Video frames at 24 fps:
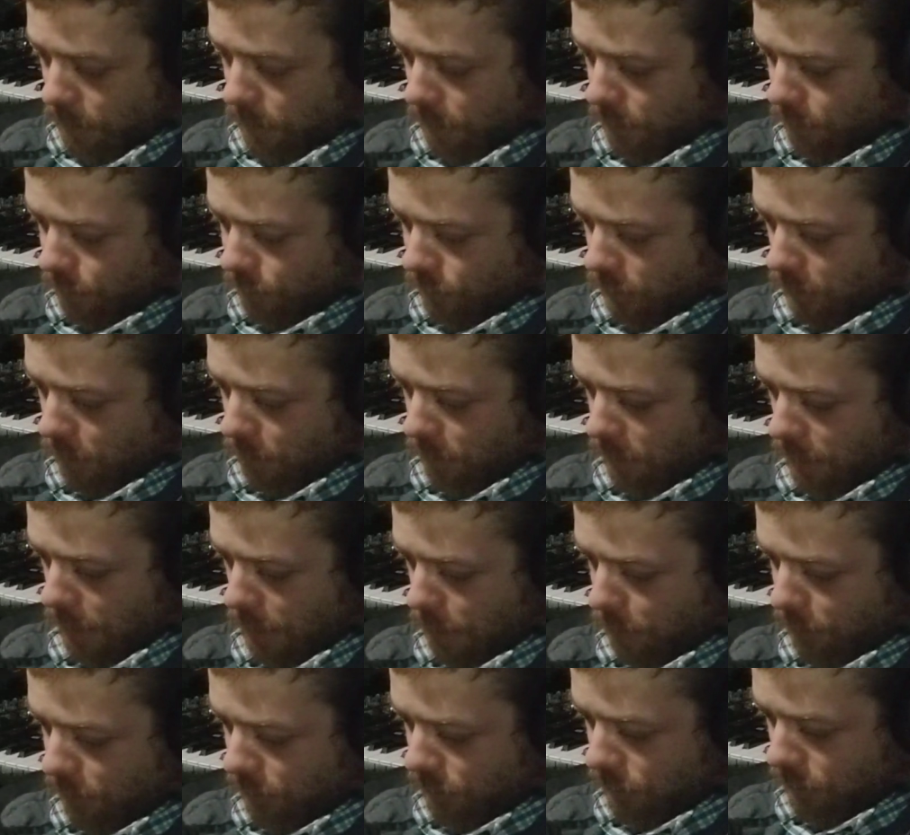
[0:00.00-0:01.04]
if something
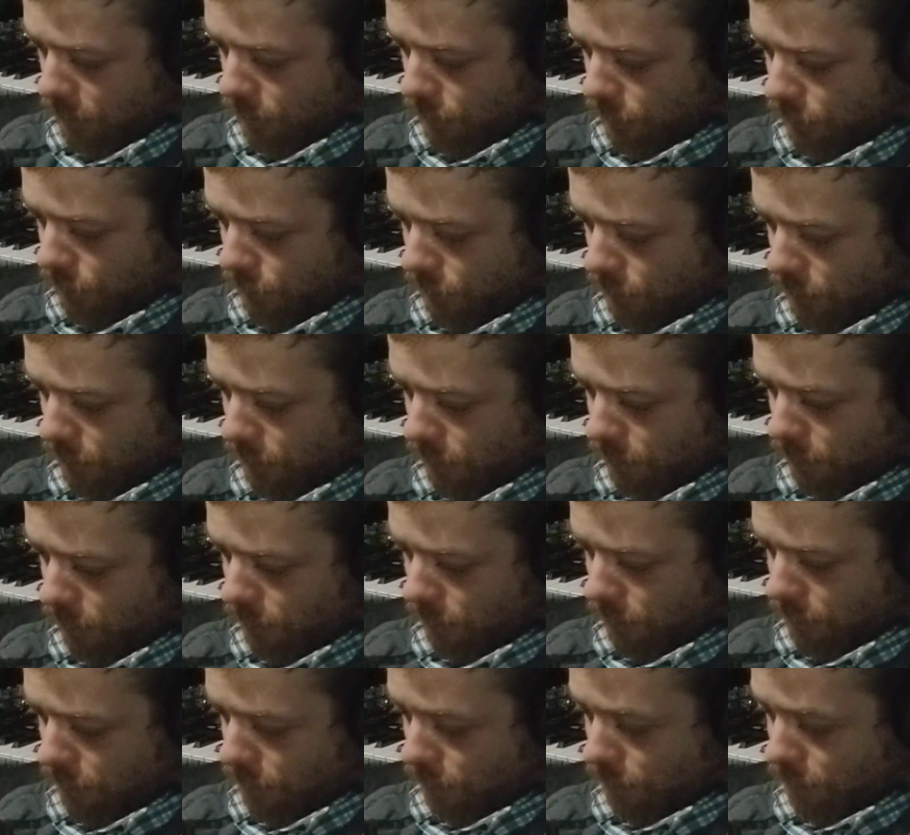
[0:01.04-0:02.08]
happens, because
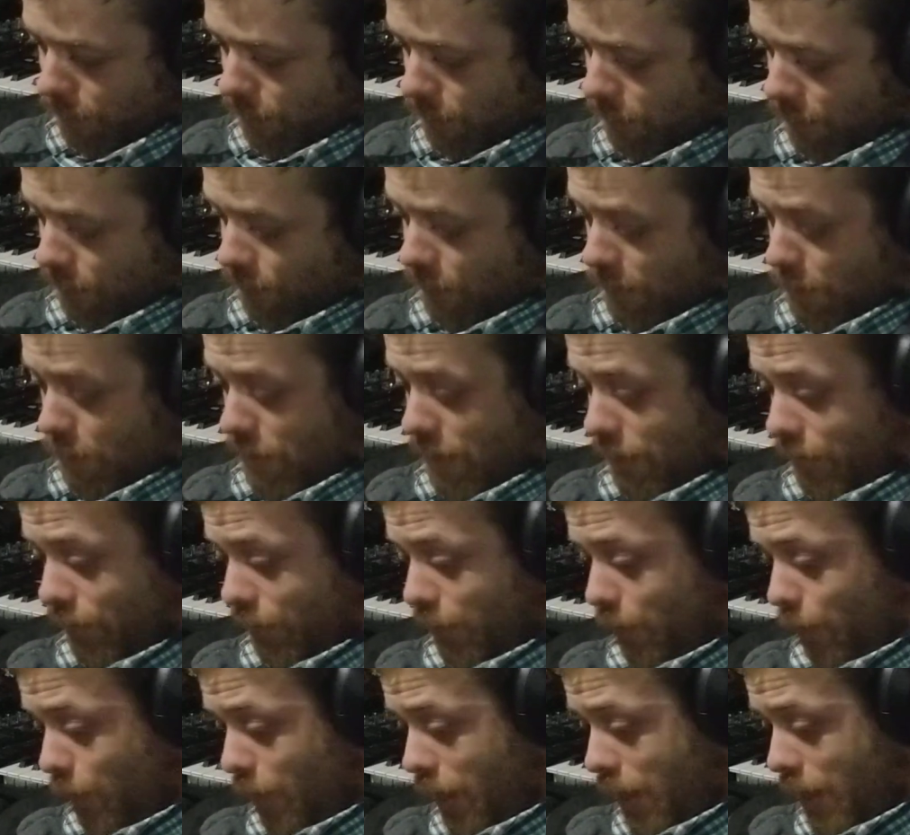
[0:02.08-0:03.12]
if I'm out in
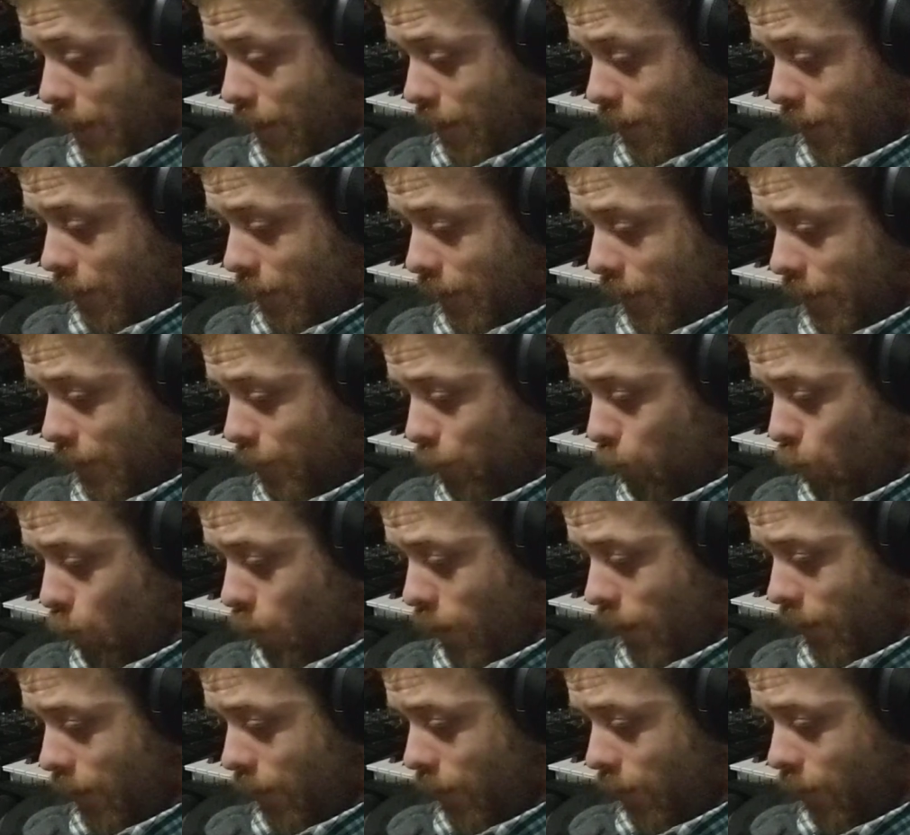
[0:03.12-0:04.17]
the rain and it gets
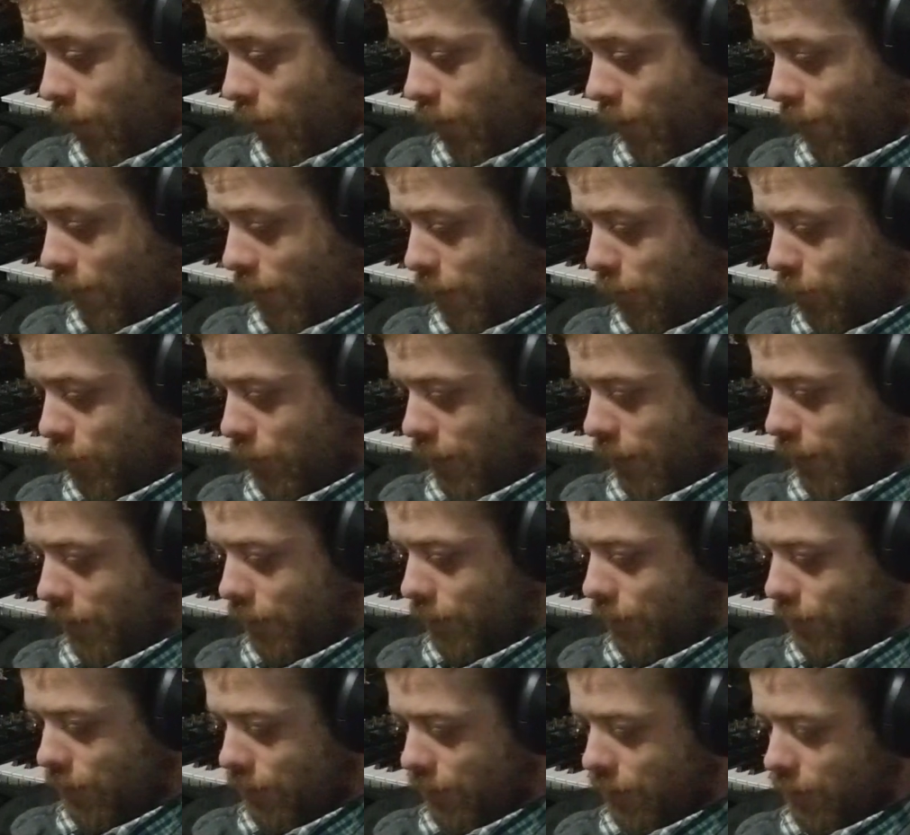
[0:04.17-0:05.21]
wet, or if I'm trying
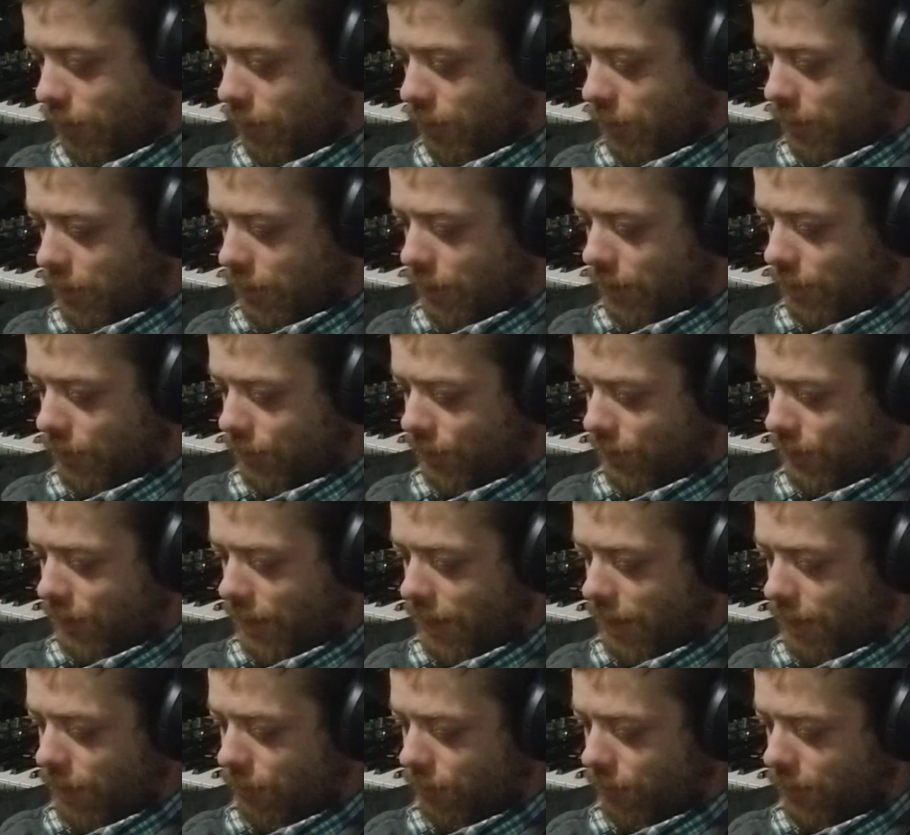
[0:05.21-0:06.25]
to get a
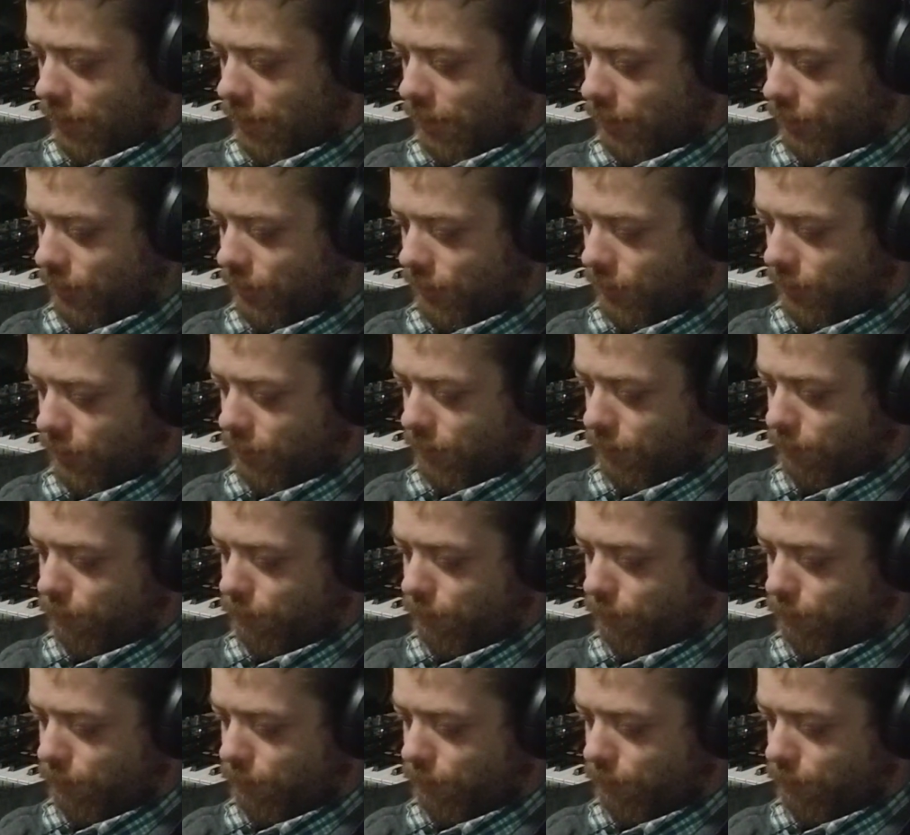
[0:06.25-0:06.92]
sound that's